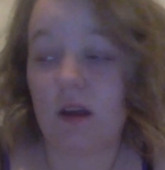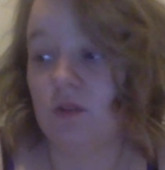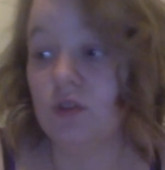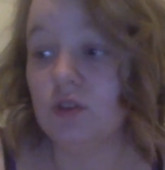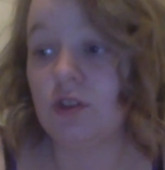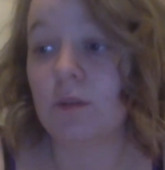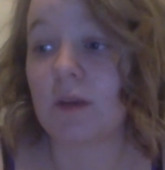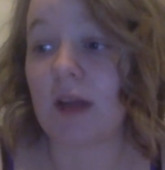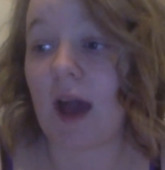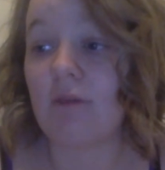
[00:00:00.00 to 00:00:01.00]
YouTube
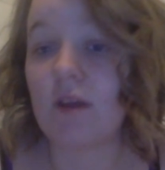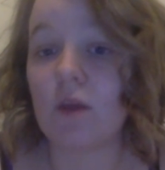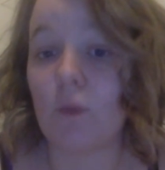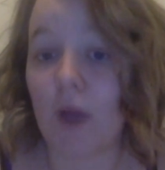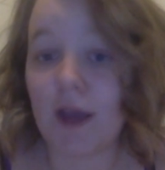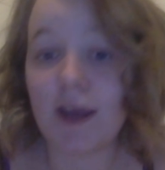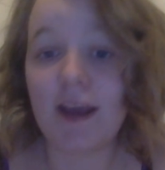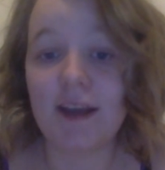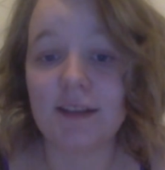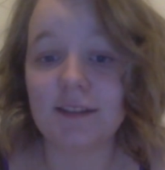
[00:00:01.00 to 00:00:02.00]
can have it the way
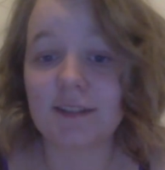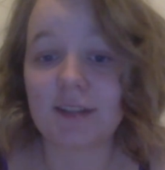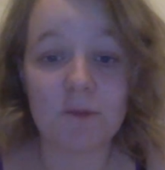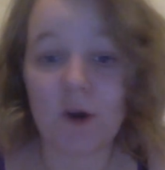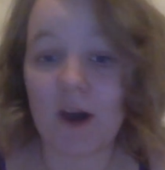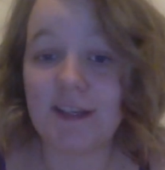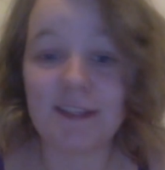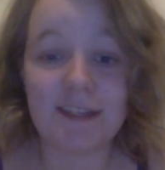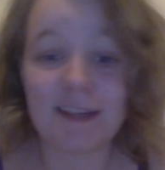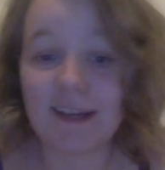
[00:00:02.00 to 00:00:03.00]
it is, not
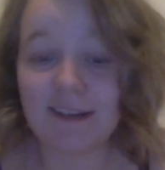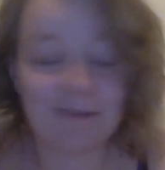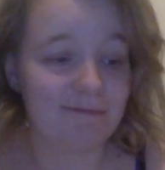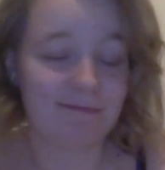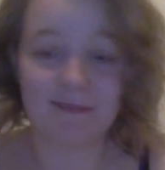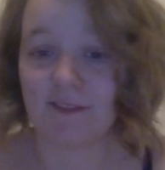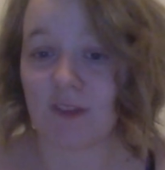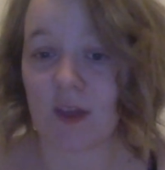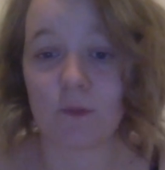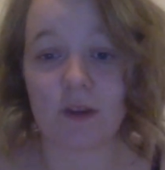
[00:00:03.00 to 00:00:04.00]
editing it. If
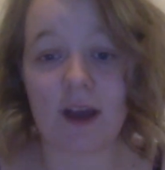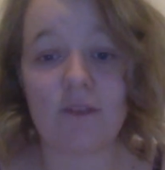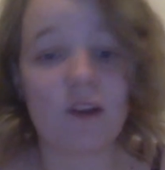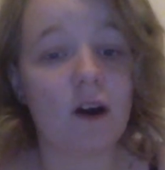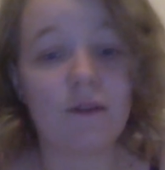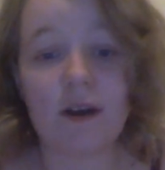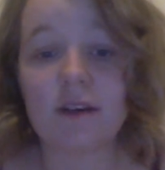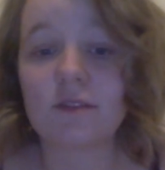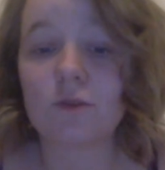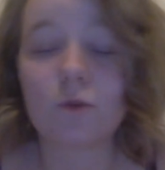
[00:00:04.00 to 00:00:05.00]
they want to have a laugh at
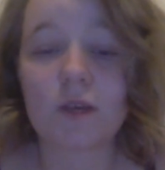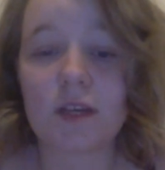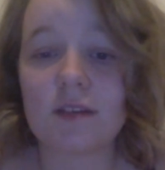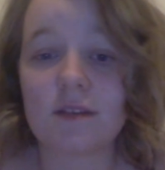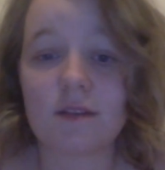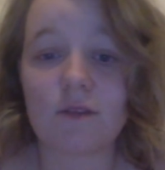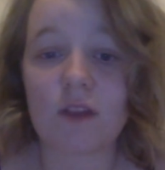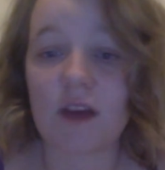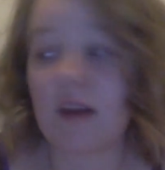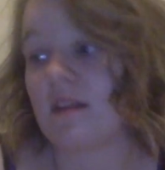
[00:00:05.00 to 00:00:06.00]
us talking and stuff like
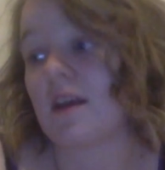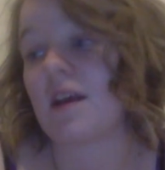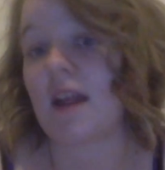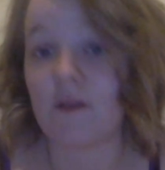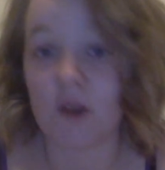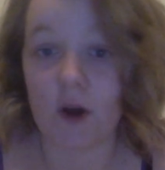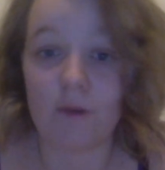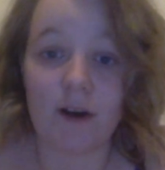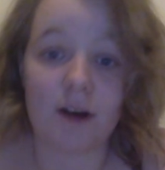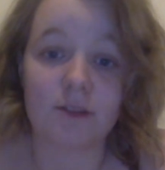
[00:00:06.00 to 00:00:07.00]
that, they can have a
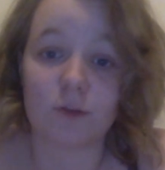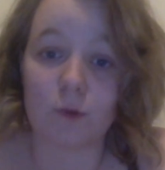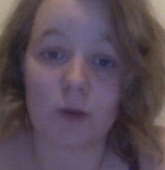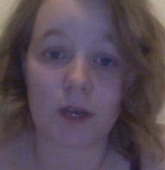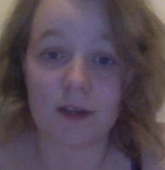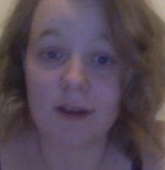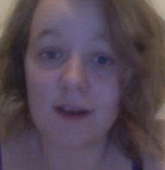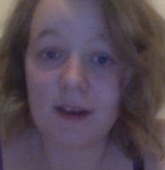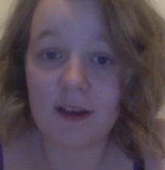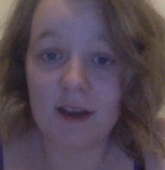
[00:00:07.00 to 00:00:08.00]
laugh at us talking.
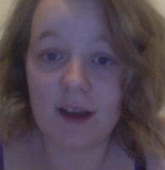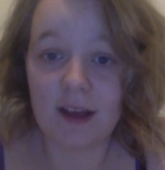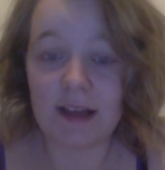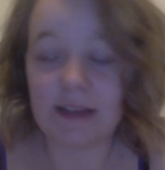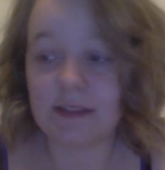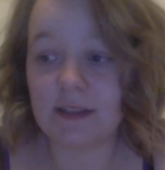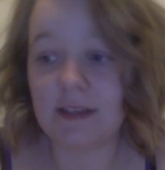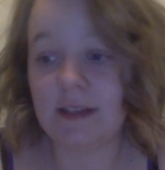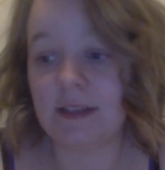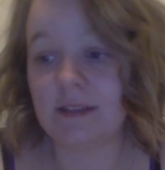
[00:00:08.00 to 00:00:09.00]

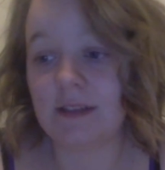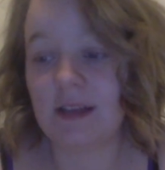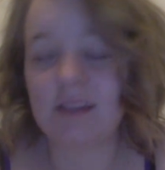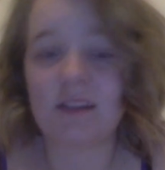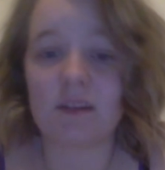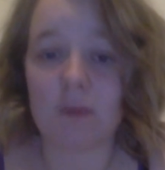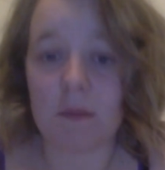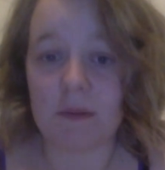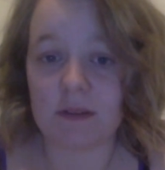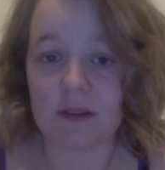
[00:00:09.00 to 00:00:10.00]
It's none of my
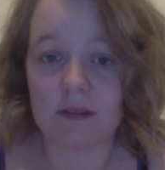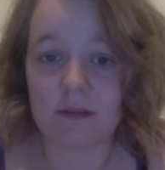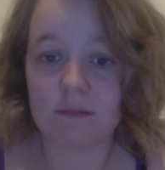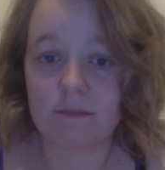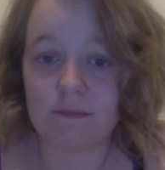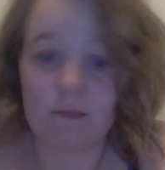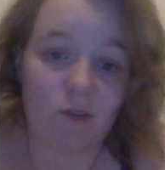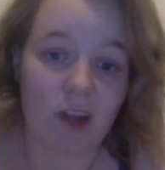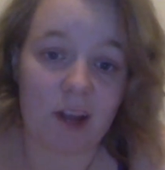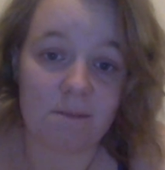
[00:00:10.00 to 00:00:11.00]
business,
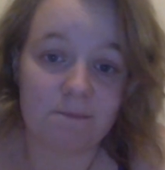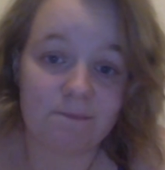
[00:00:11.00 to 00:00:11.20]
really.